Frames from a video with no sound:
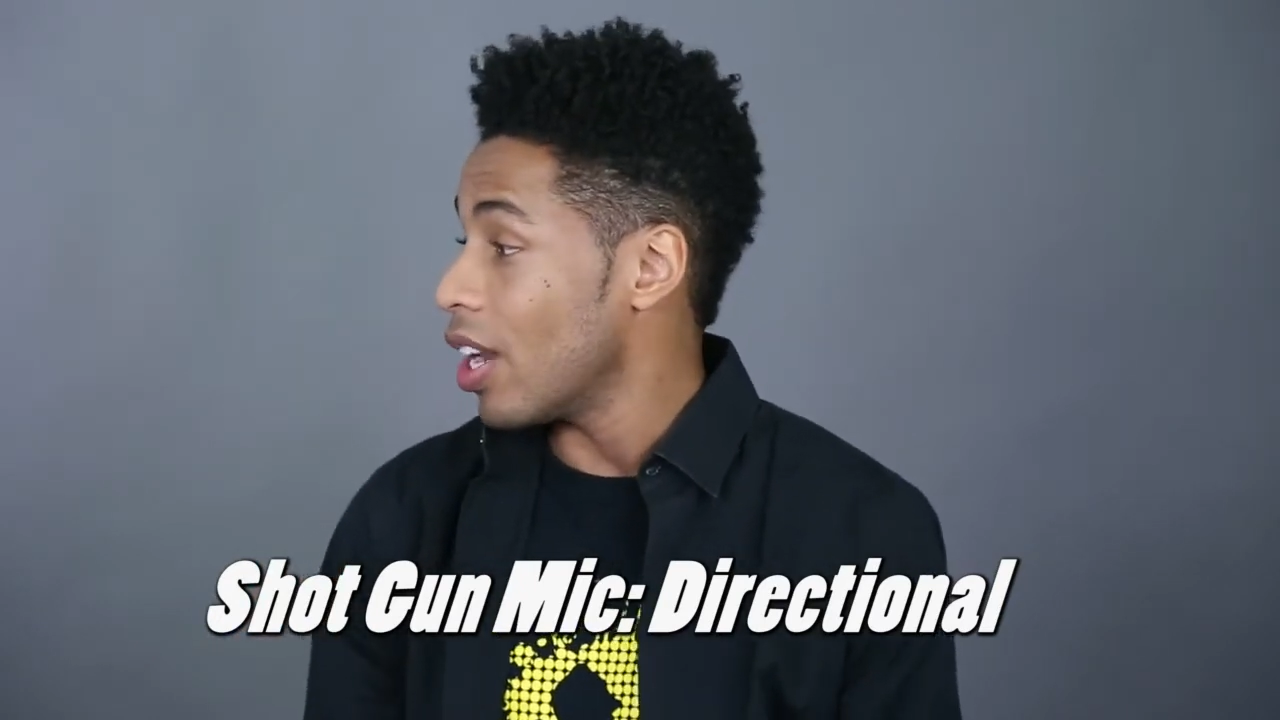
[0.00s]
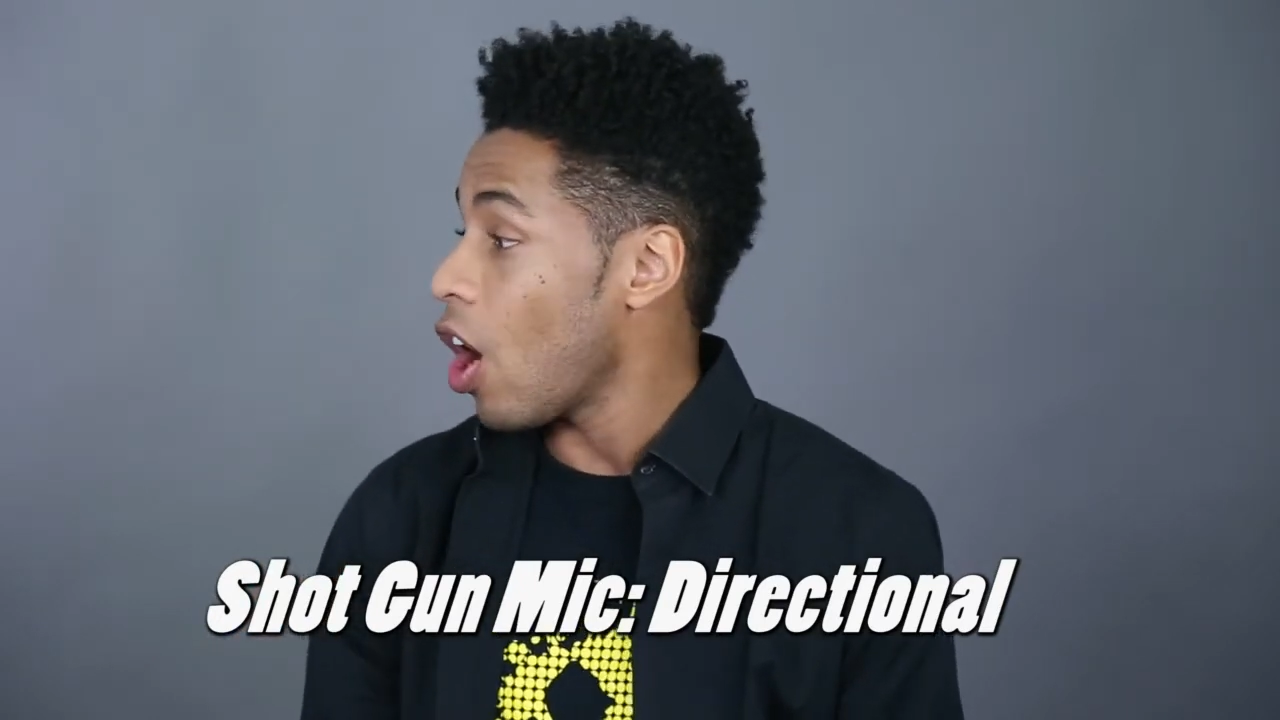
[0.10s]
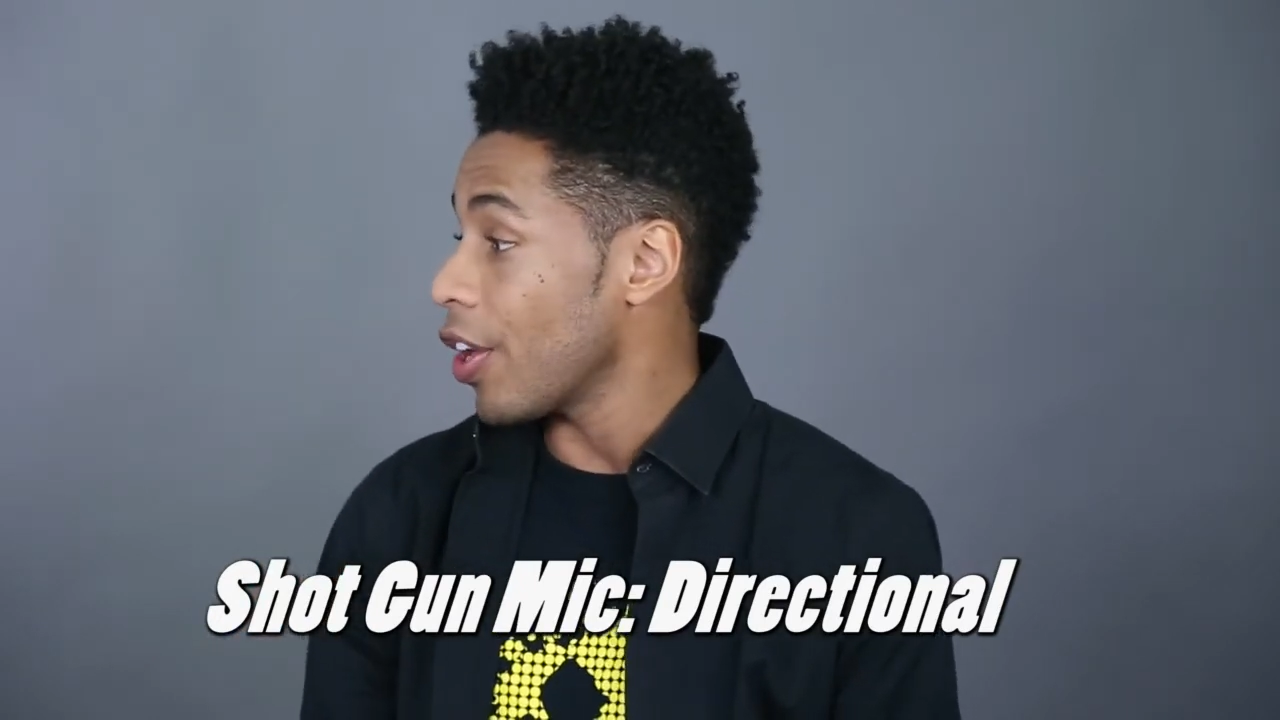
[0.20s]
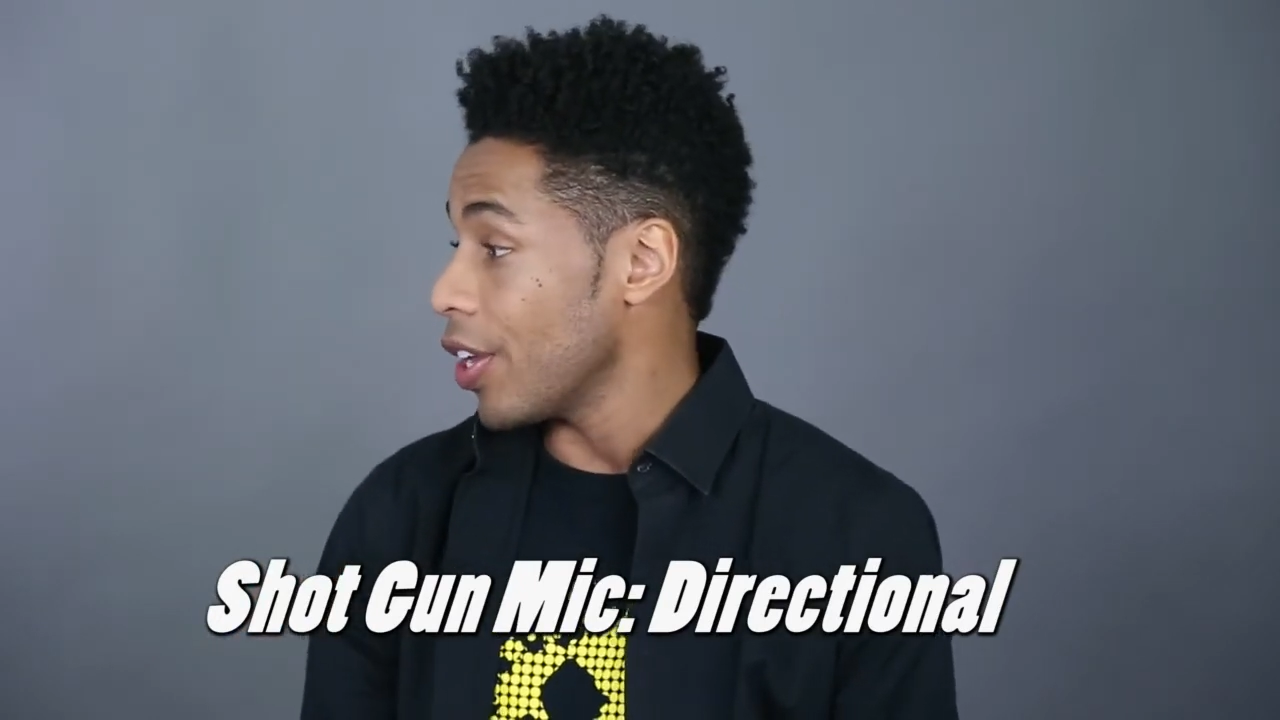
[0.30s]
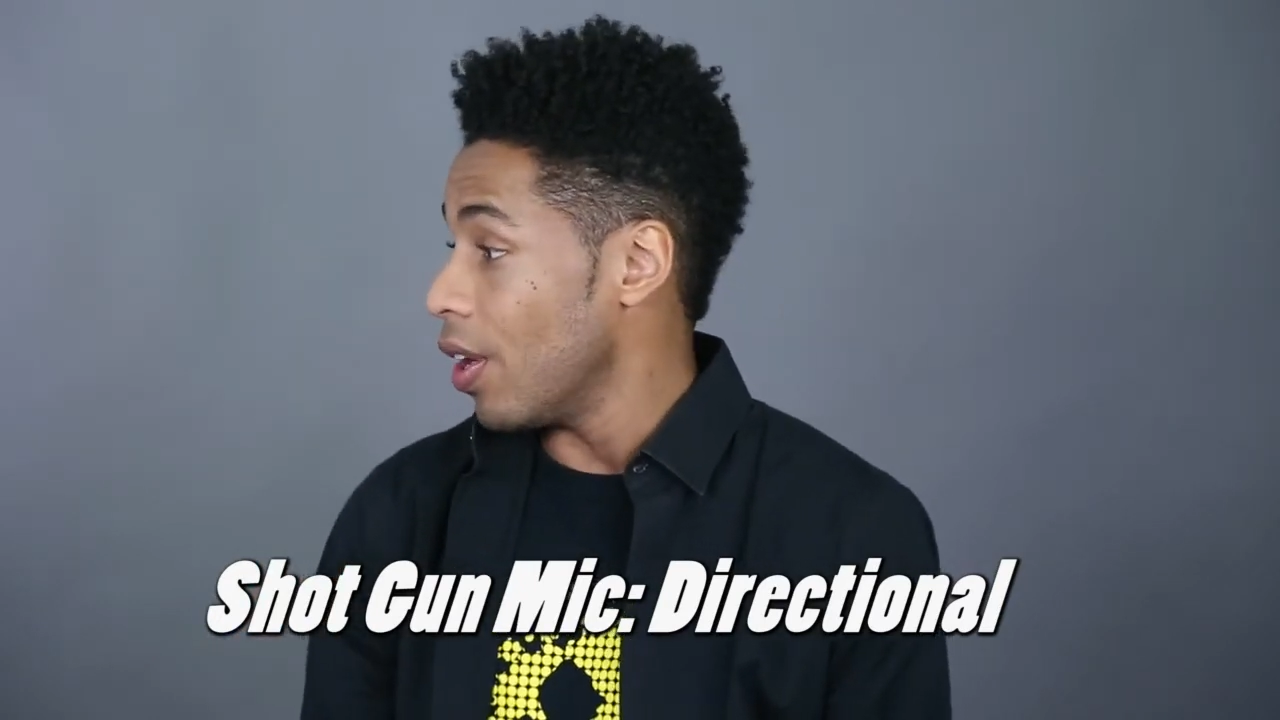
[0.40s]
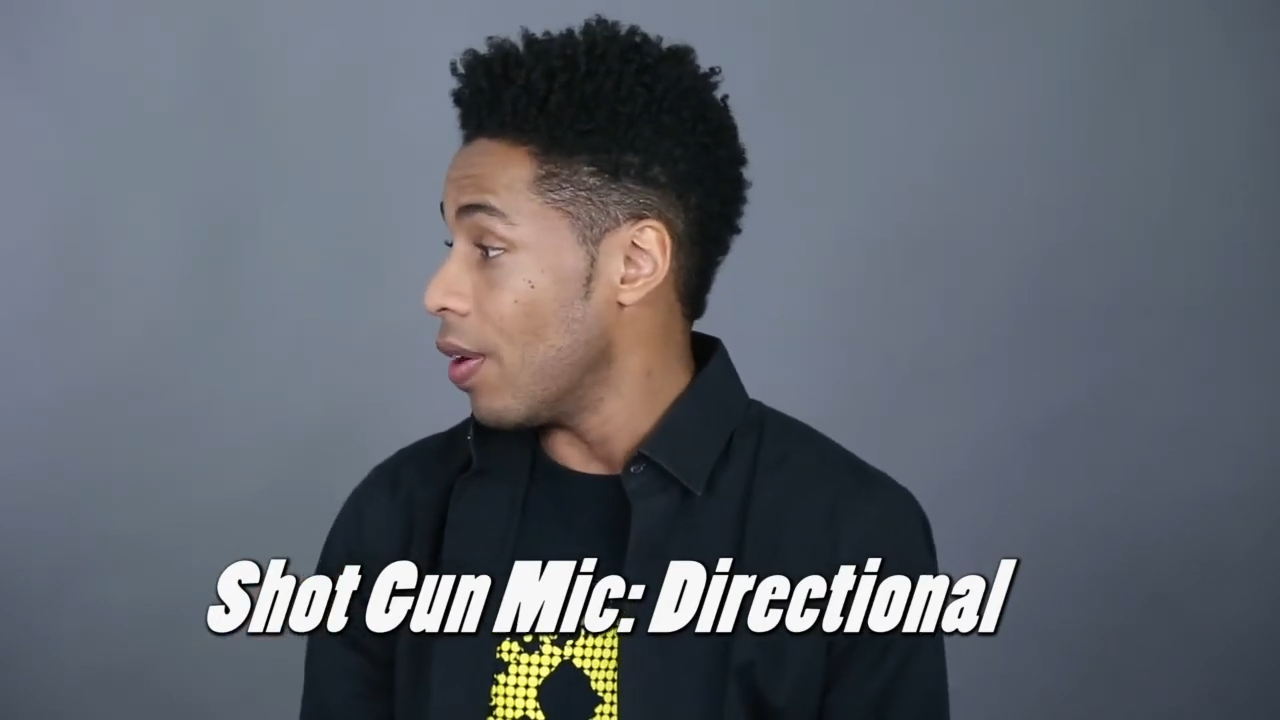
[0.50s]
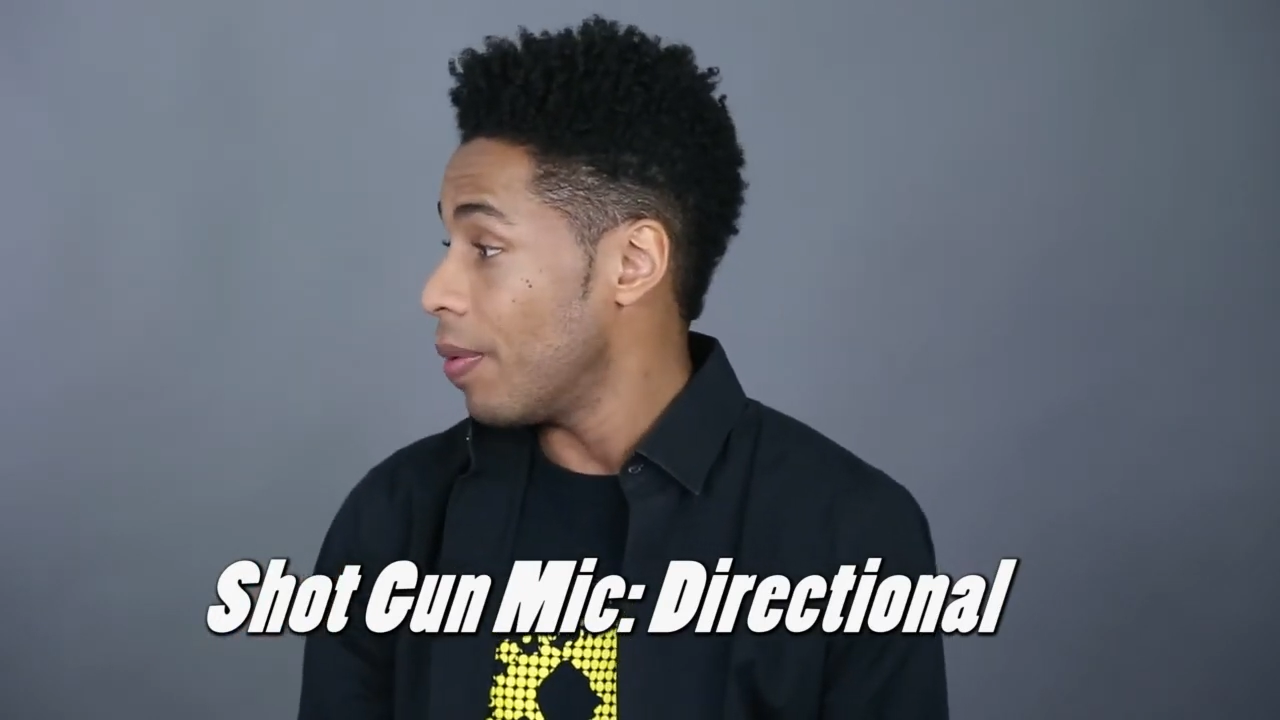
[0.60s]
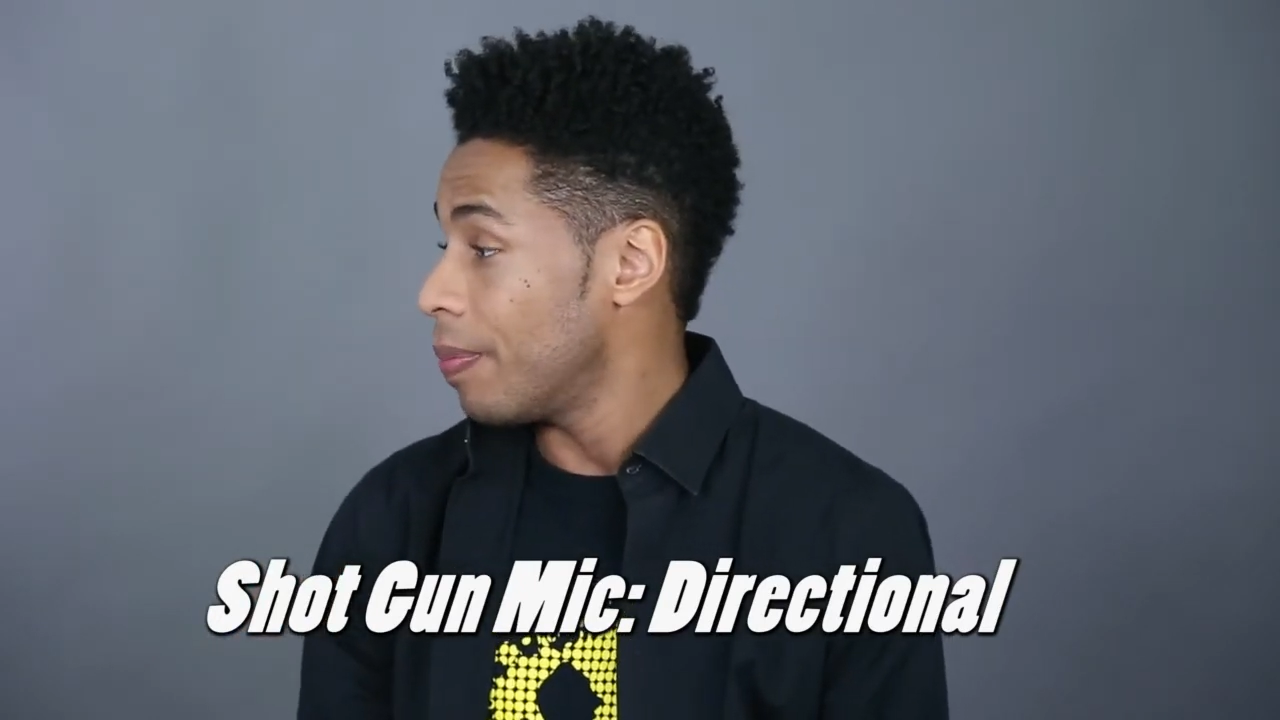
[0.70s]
audio.